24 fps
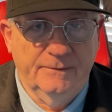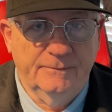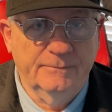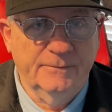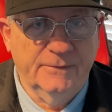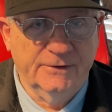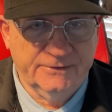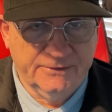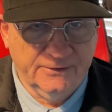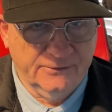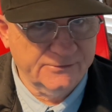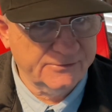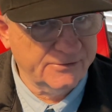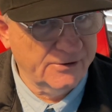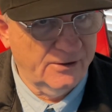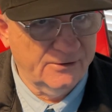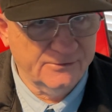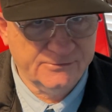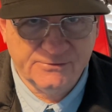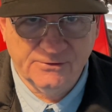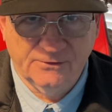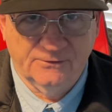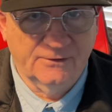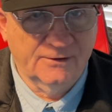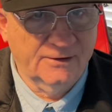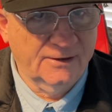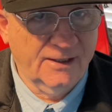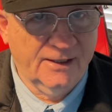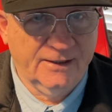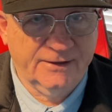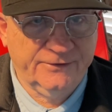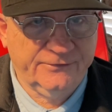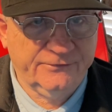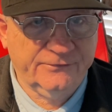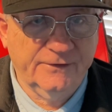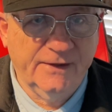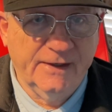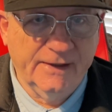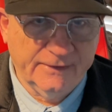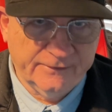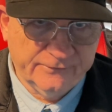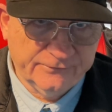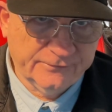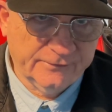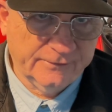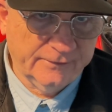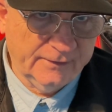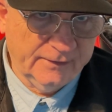But there's also a lot of
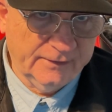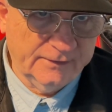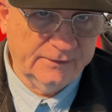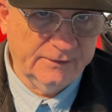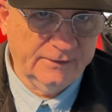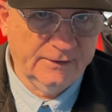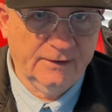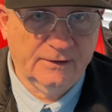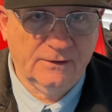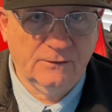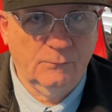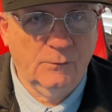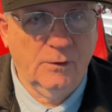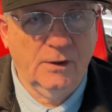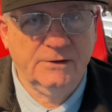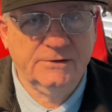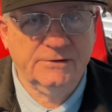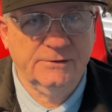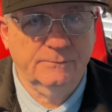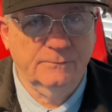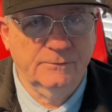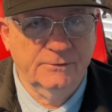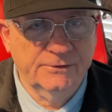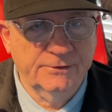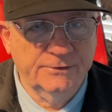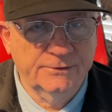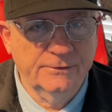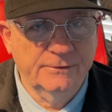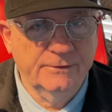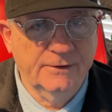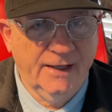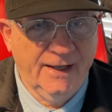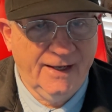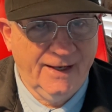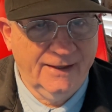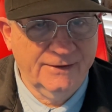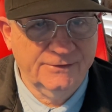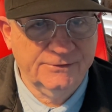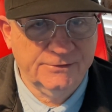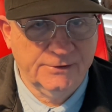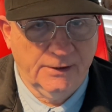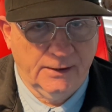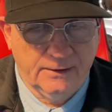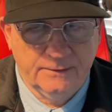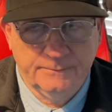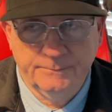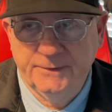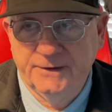snakes, and you got to watch it when you do the
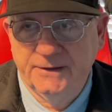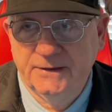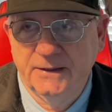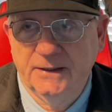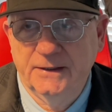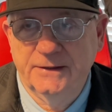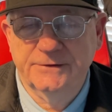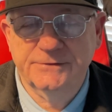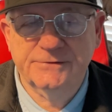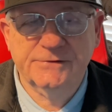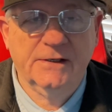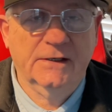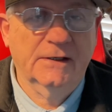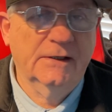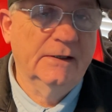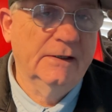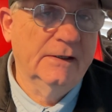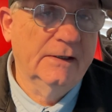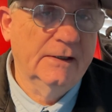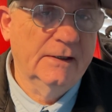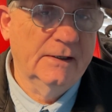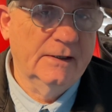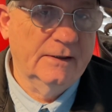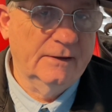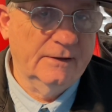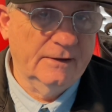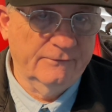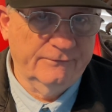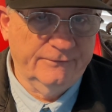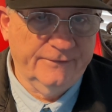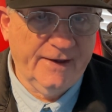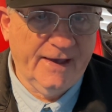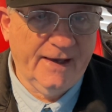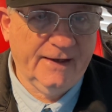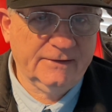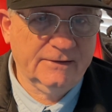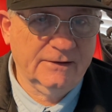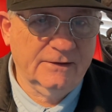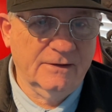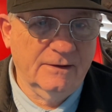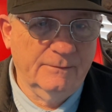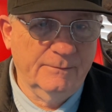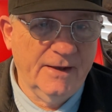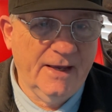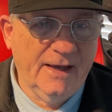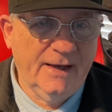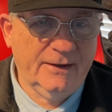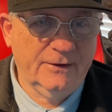handshake, because the fact of the
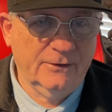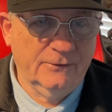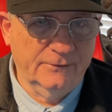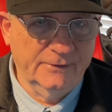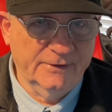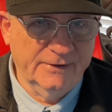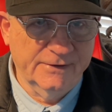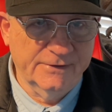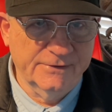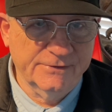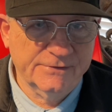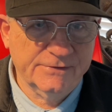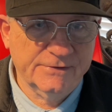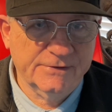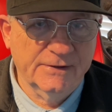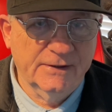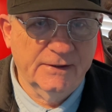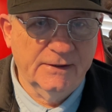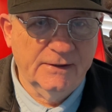matter is,